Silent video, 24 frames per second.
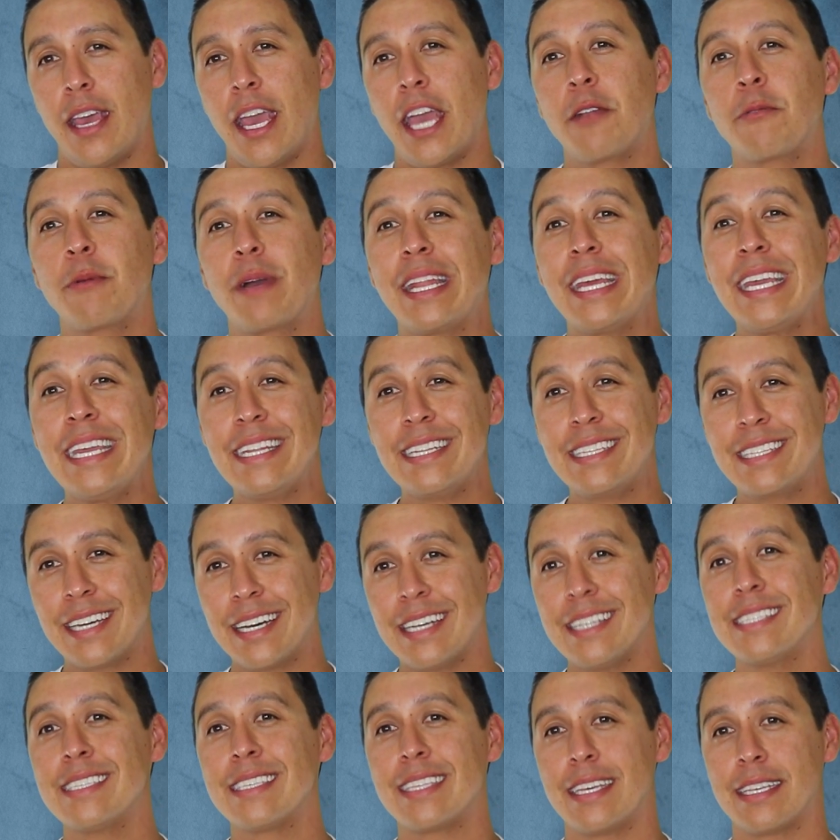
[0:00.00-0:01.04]
And when he
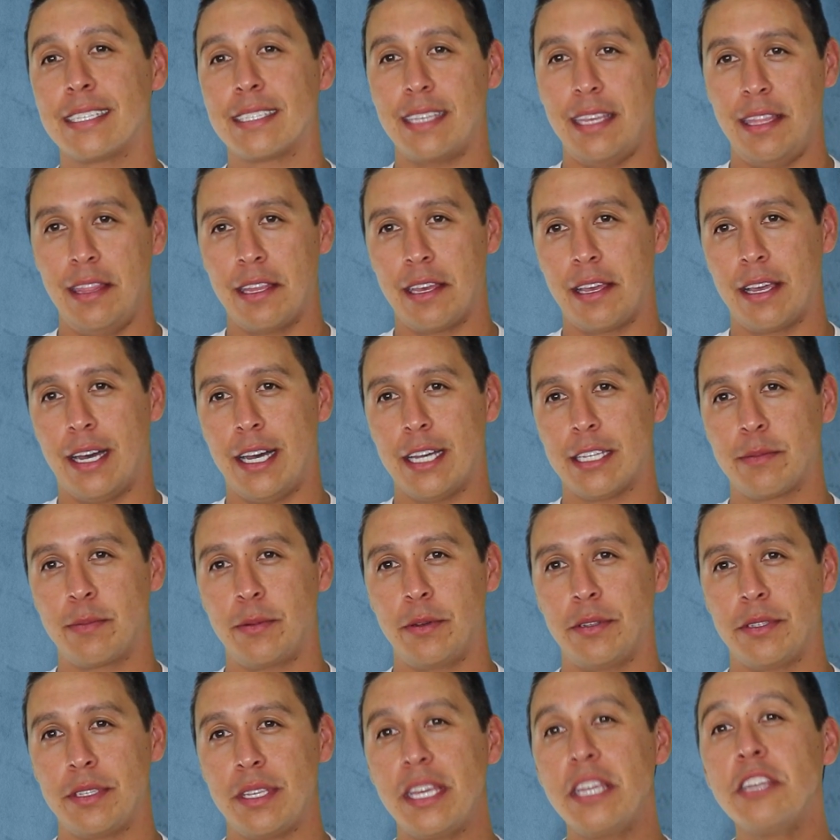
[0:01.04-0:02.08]
does this in the
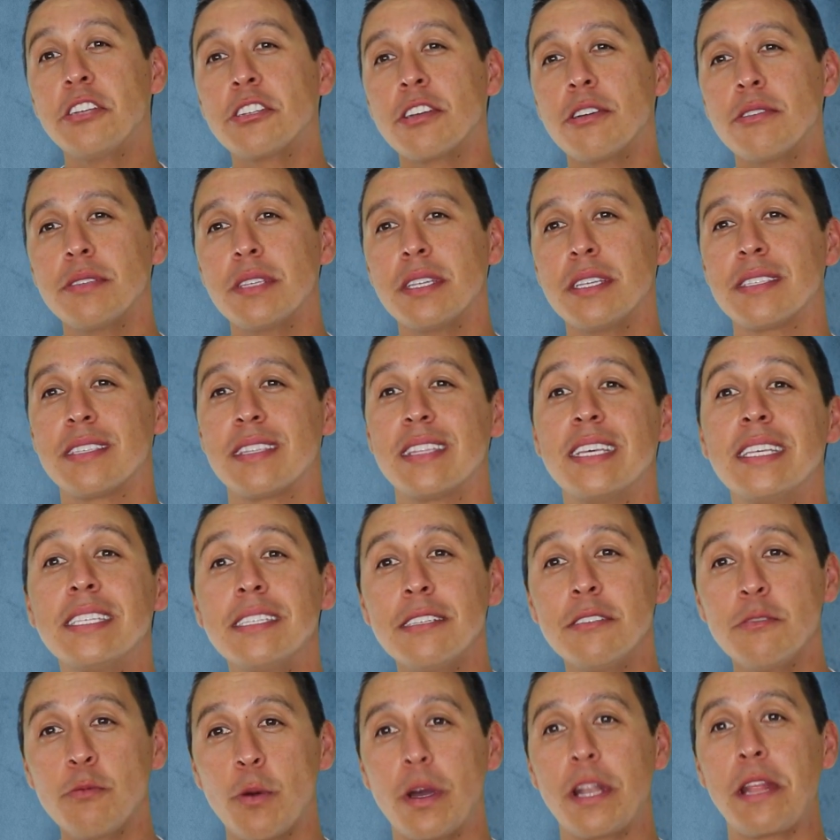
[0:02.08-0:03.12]
Gospels, he shows us
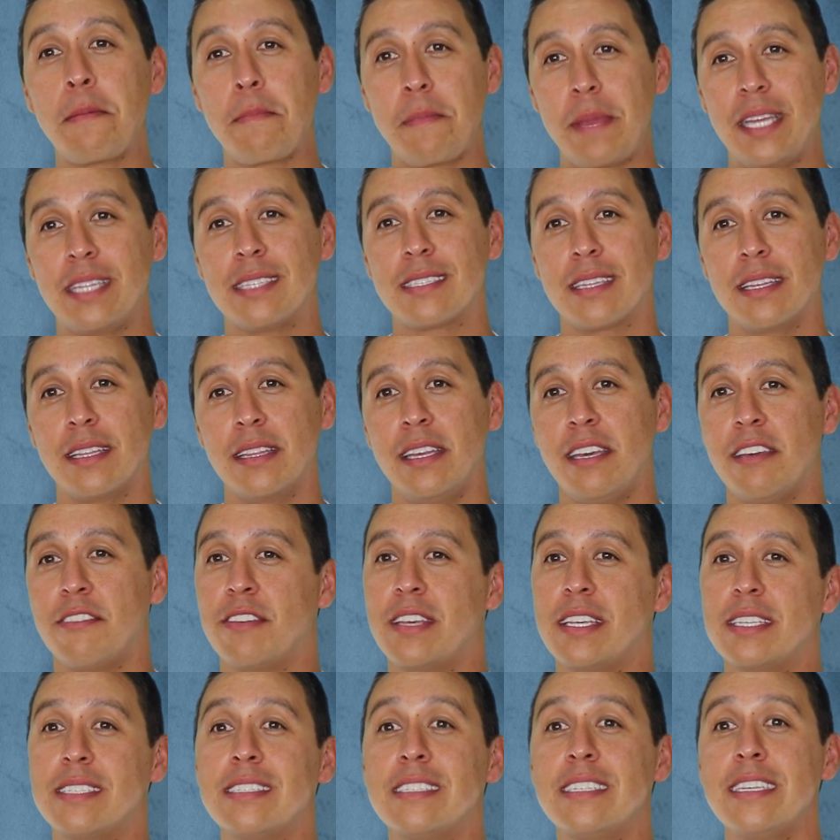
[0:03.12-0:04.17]
this is what it means to live.
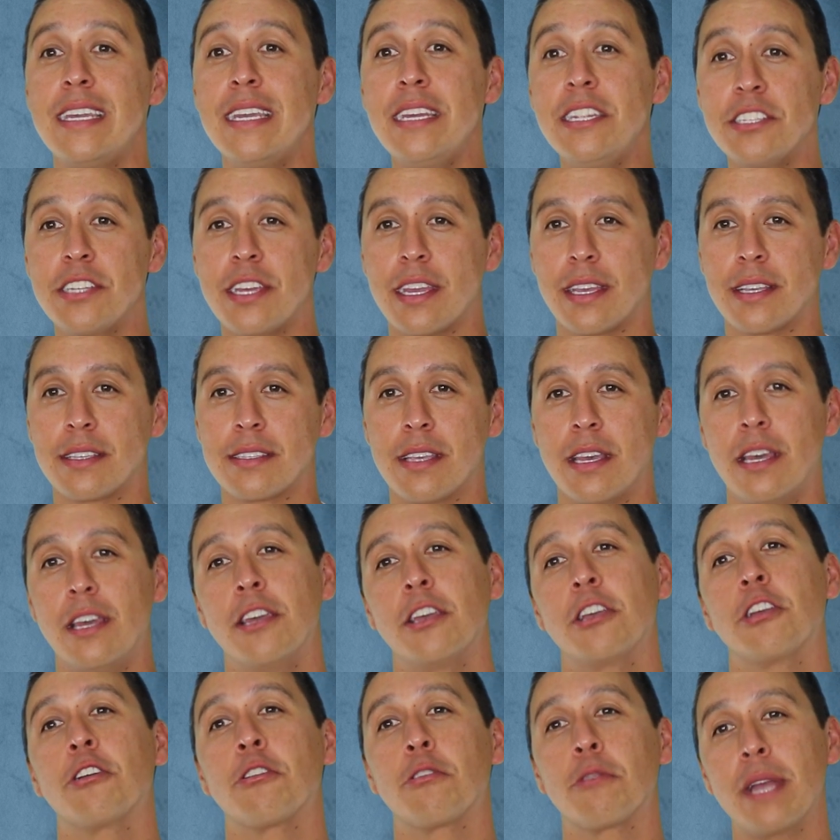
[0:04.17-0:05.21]
His teachings
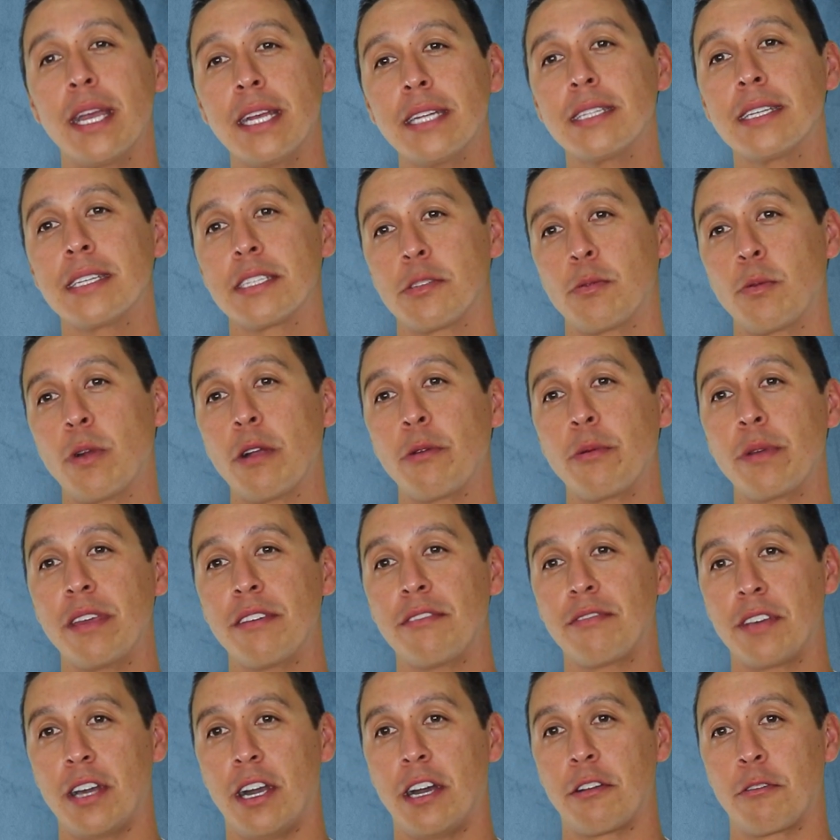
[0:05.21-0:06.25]
correct us where we
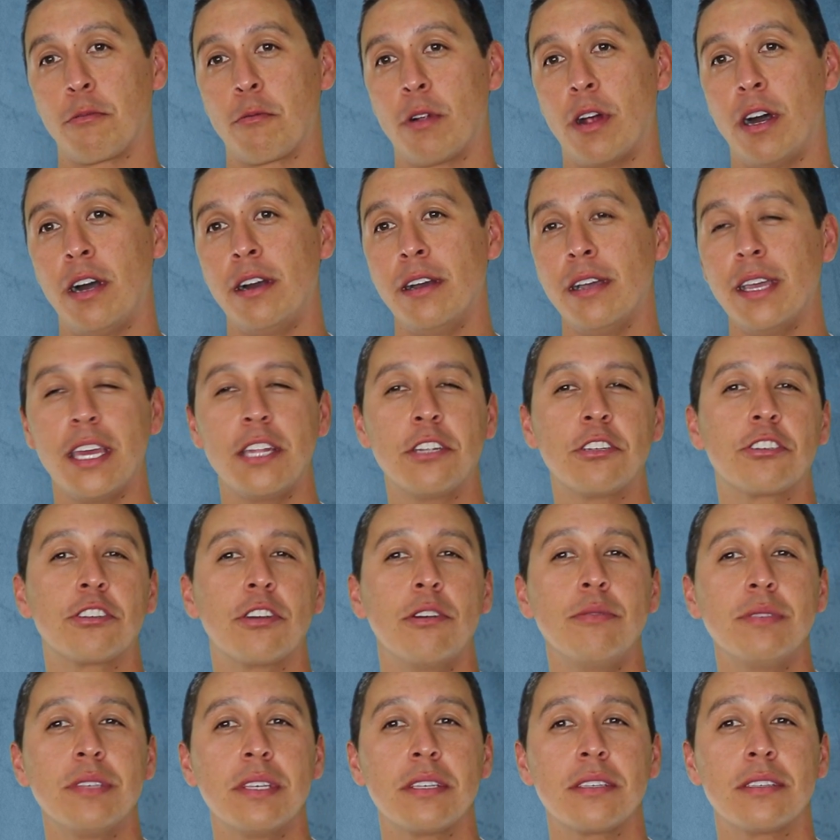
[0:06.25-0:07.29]
have gone wrong and
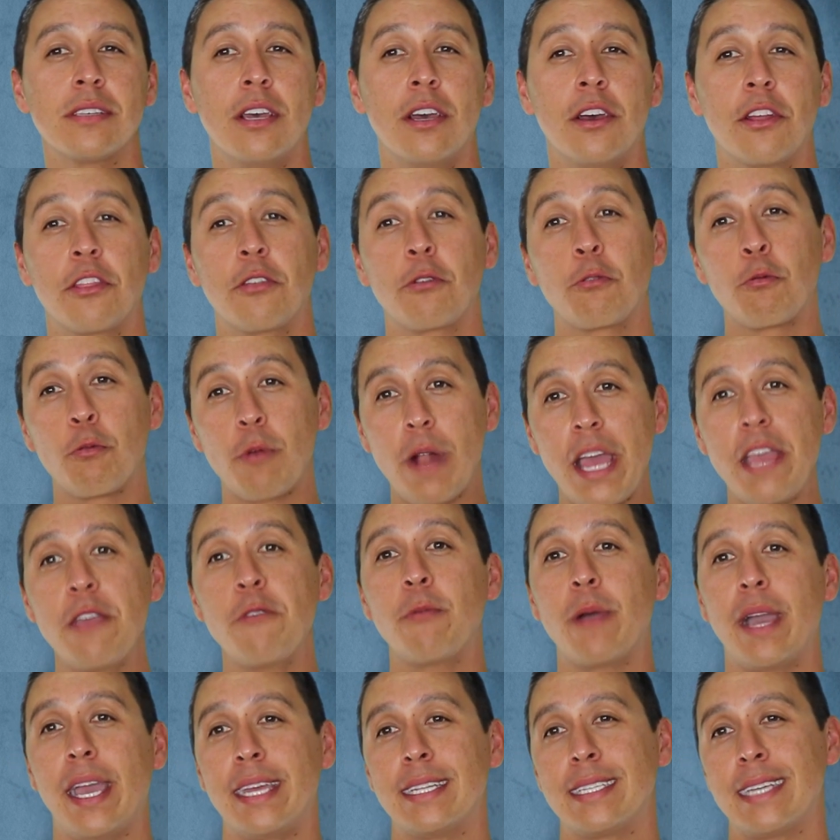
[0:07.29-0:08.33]
shows us the right
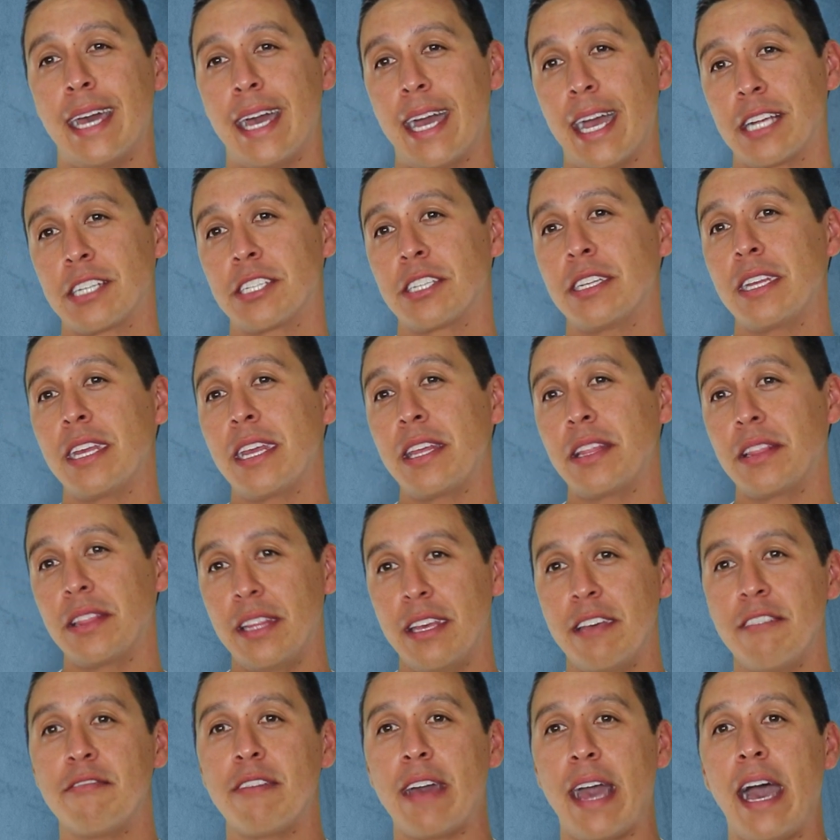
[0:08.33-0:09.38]
way to actually
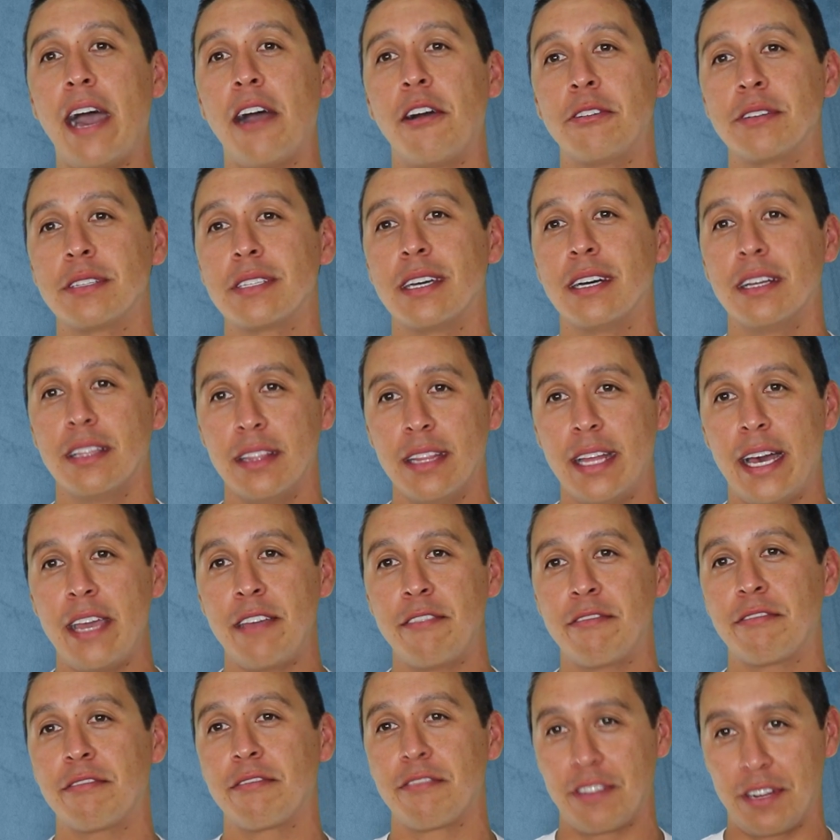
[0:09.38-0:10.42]
live out a
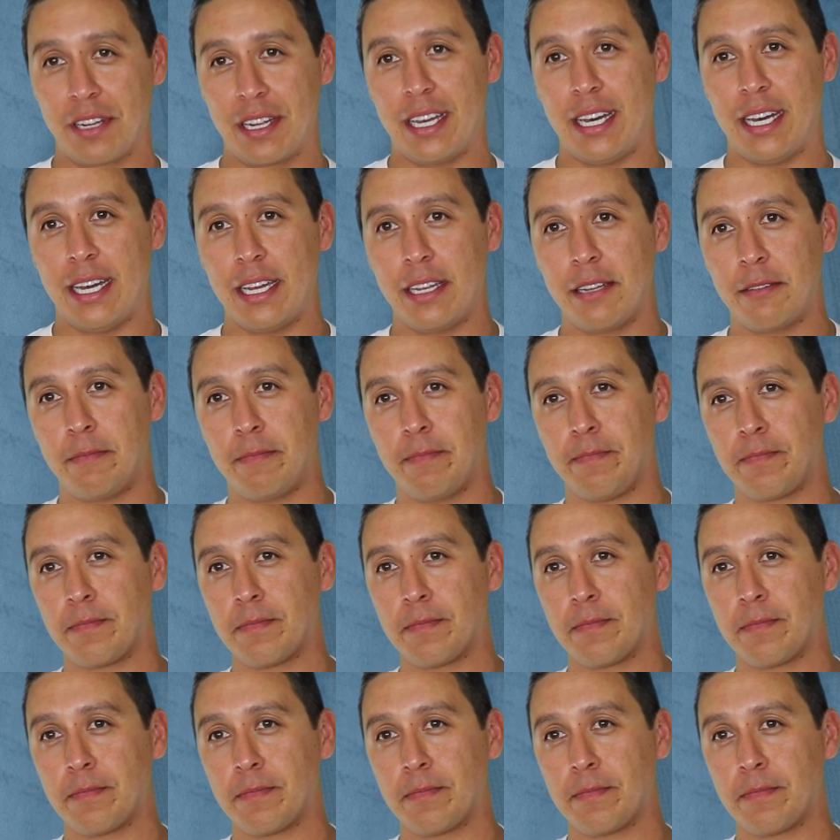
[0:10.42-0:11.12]
life for God.